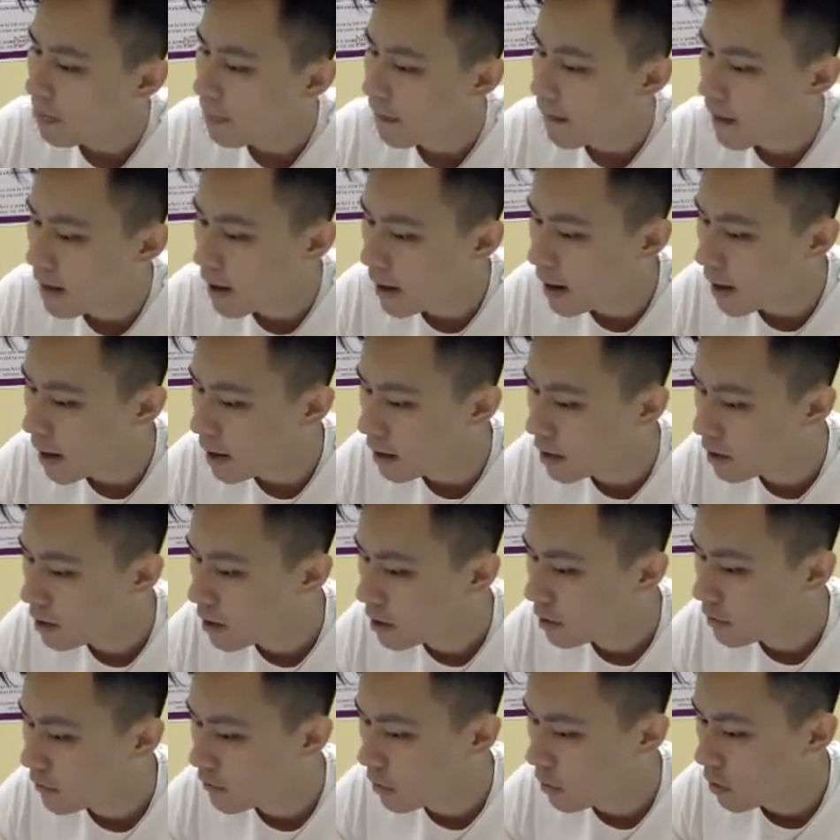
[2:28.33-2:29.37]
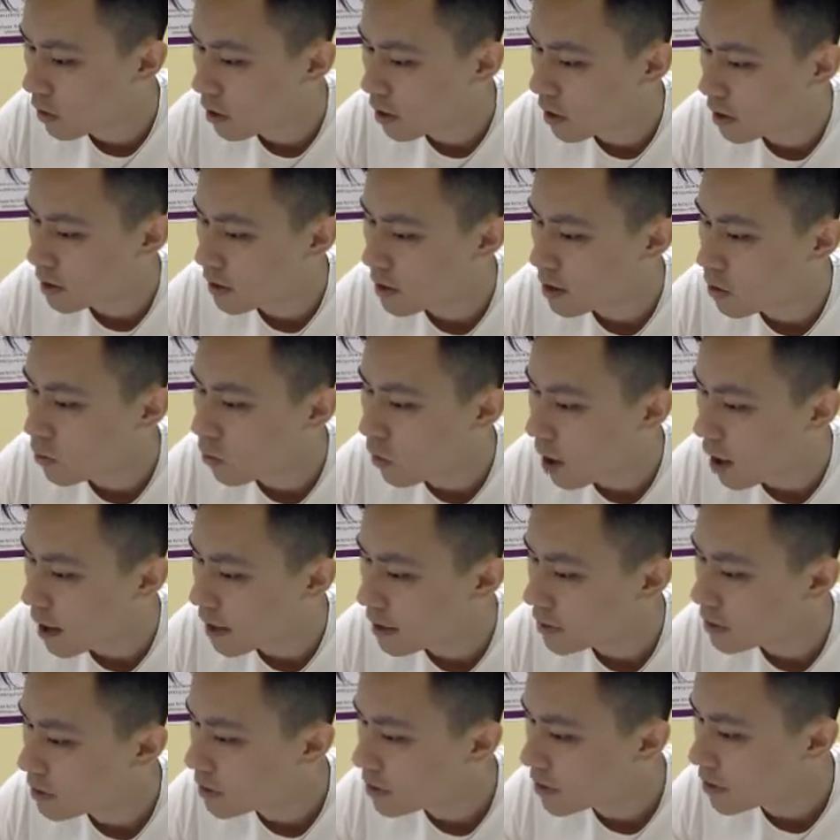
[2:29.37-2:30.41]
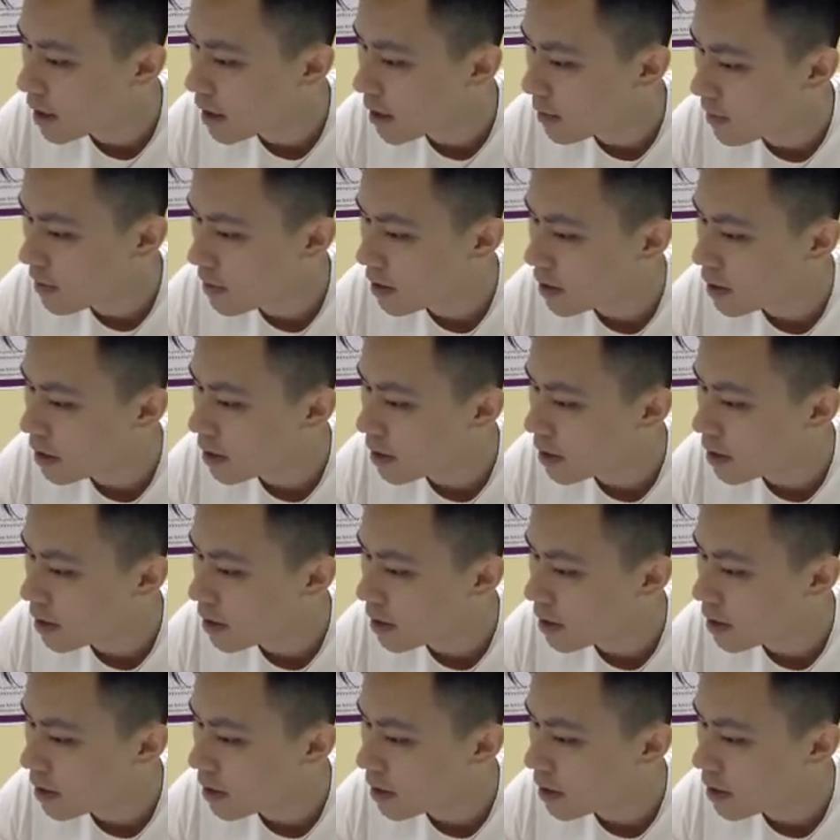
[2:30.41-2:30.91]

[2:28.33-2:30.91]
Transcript: And for the y-intercept